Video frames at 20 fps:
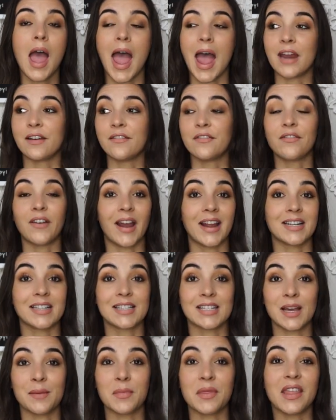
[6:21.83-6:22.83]
and find
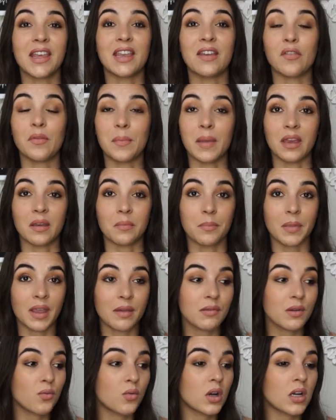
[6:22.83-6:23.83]
some. They even make
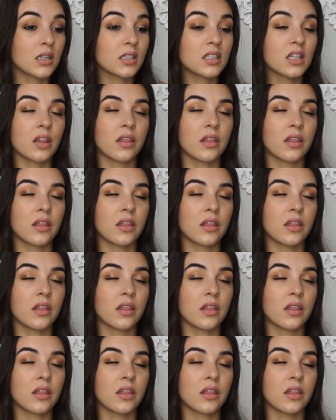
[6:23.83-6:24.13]
baby ones.